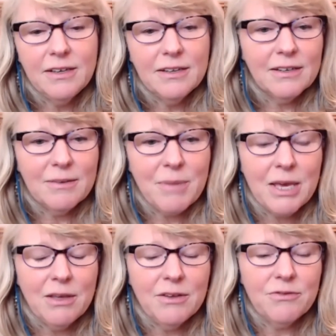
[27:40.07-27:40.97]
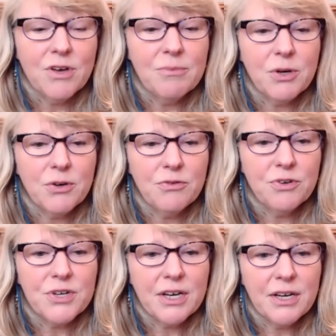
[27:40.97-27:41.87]
It may have come on over
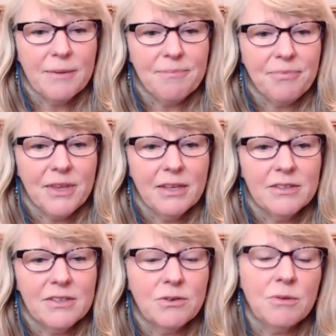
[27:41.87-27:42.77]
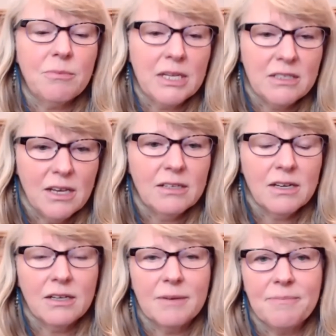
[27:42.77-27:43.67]
time. And so it may take
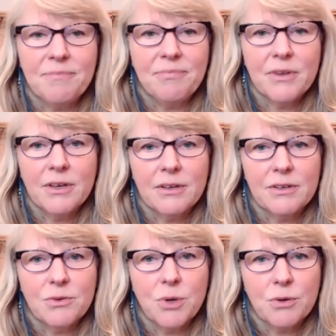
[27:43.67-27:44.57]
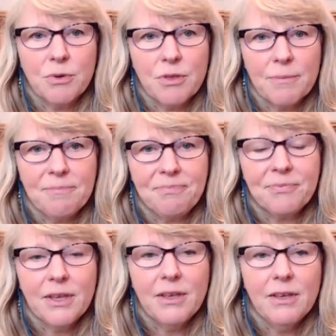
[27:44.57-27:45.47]
time to work with them.
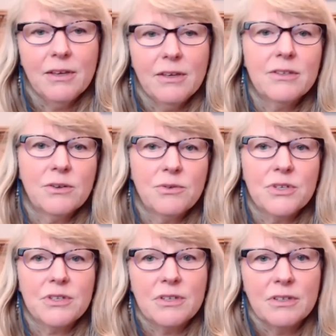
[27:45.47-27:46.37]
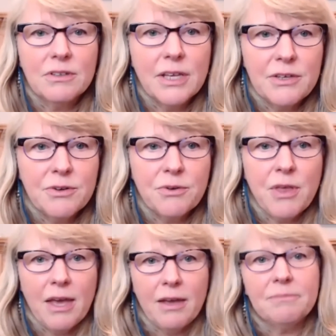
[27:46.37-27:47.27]
So just to let you know
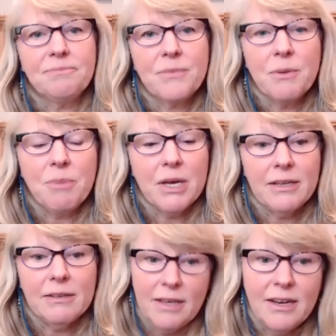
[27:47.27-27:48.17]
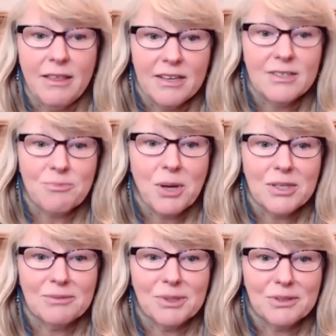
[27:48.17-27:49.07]
that. But anything is
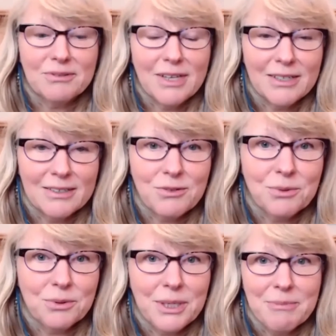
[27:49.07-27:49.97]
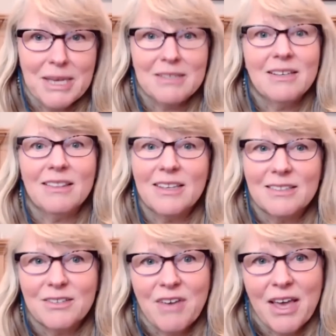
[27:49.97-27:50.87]
possible. Truly amazing things
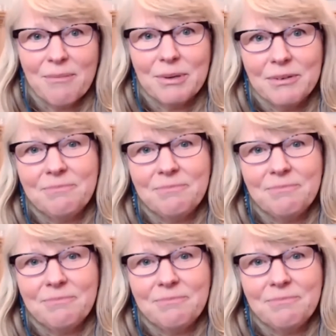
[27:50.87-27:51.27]
have happened.